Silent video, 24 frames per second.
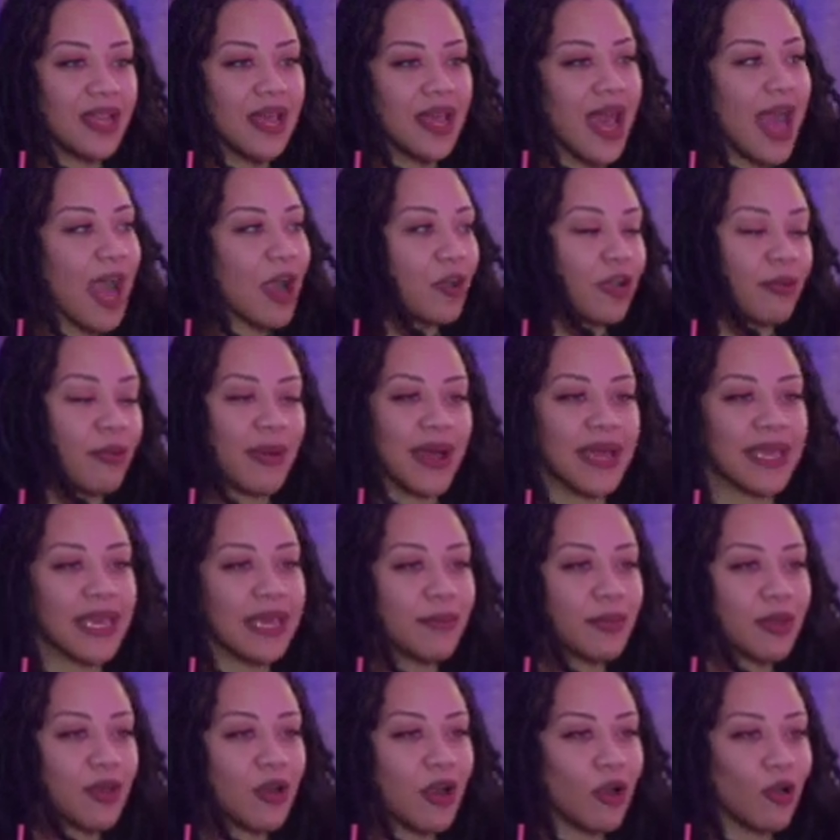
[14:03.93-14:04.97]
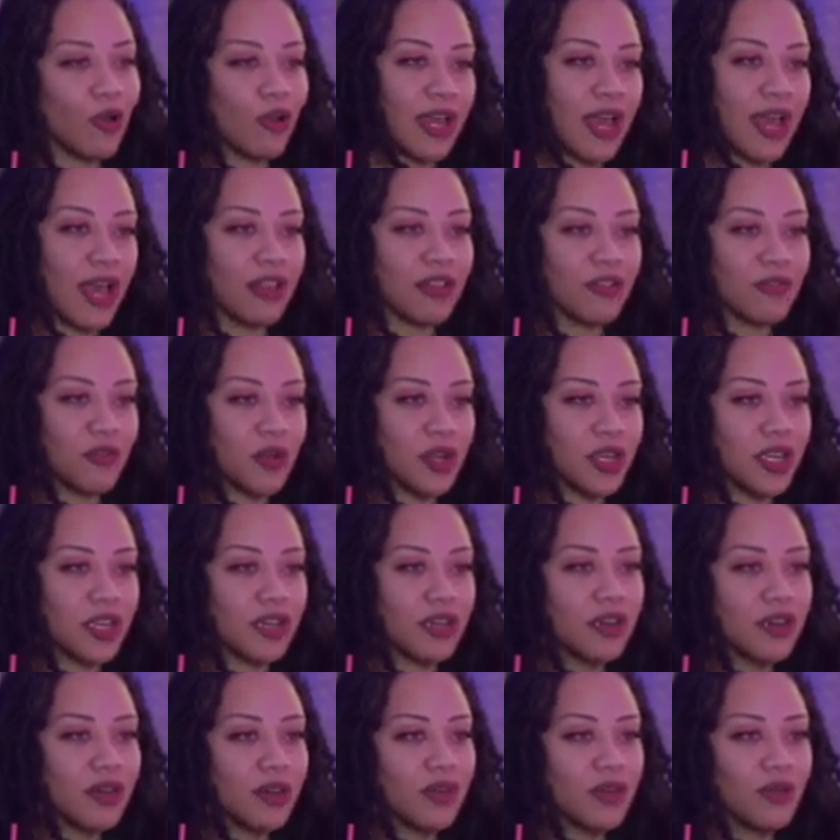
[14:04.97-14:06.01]
I go to Miami or I go to California.
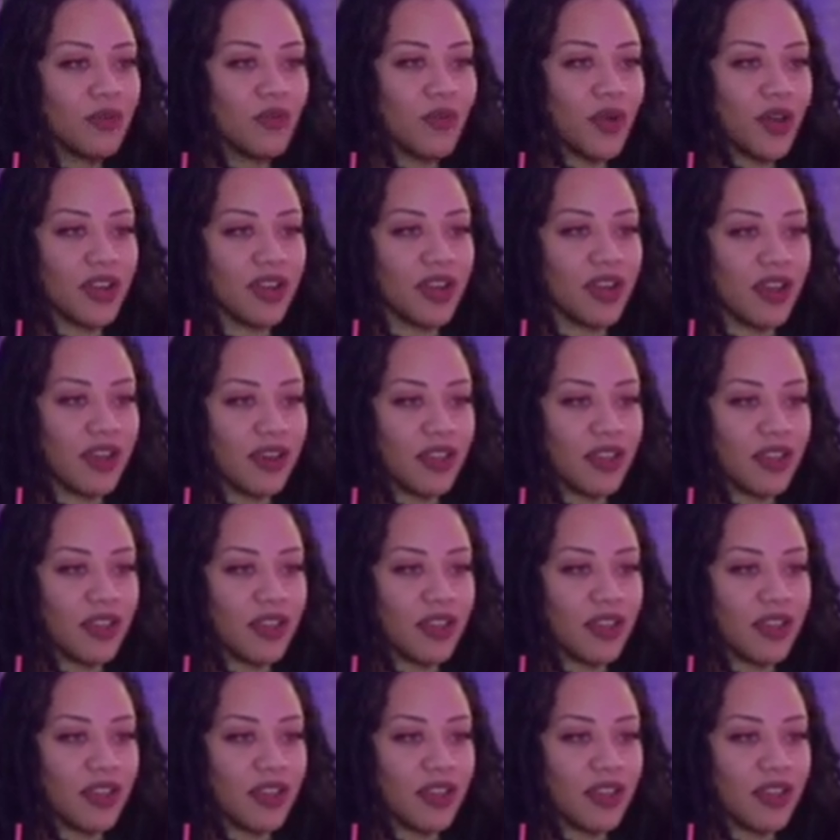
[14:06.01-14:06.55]
One or the other.